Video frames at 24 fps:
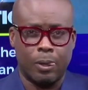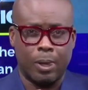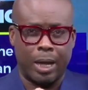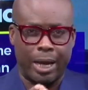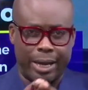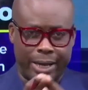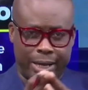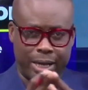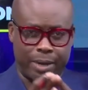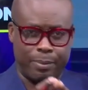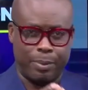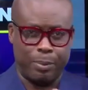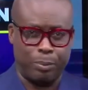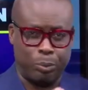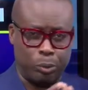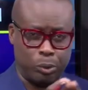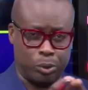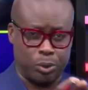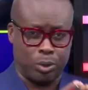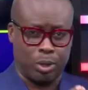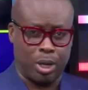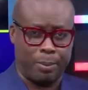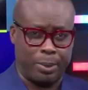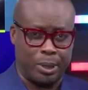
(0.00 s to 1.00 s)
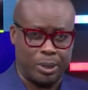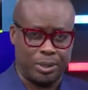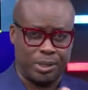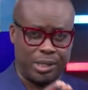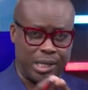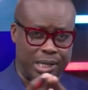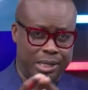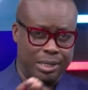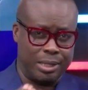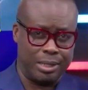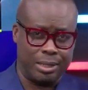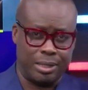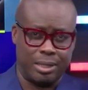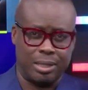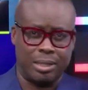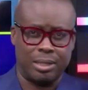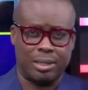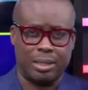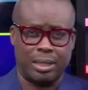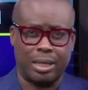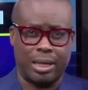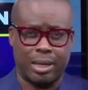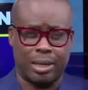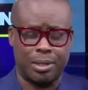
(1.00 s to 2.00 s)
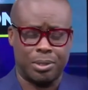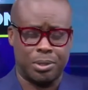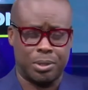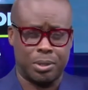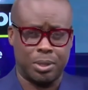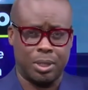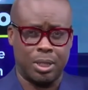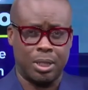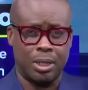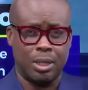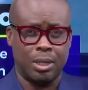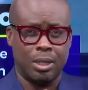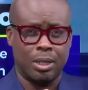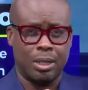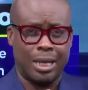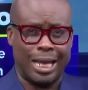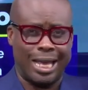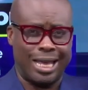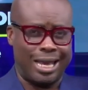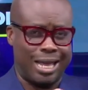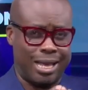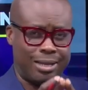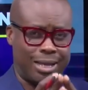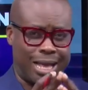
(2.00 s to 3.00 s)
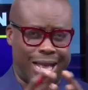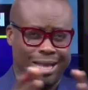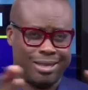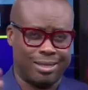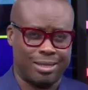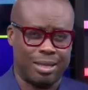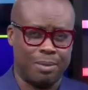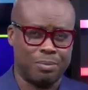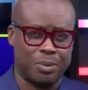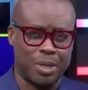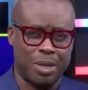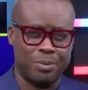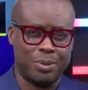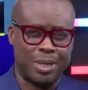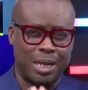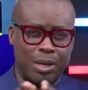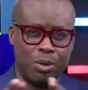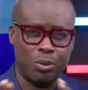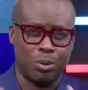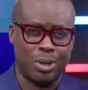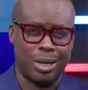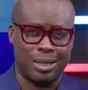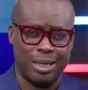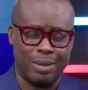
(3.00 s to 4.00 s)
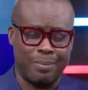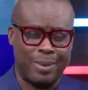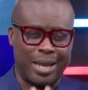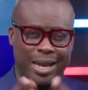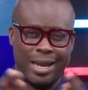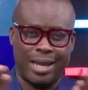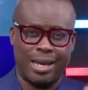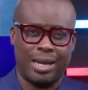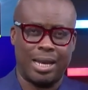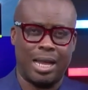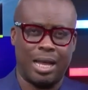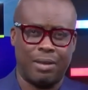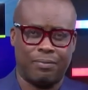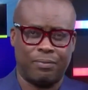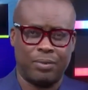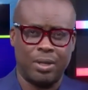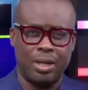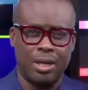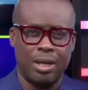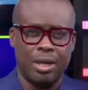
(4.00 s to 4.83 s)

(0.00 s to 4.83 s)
I hear people talk about changing things in the country, and I sometimes look at them and I laugh.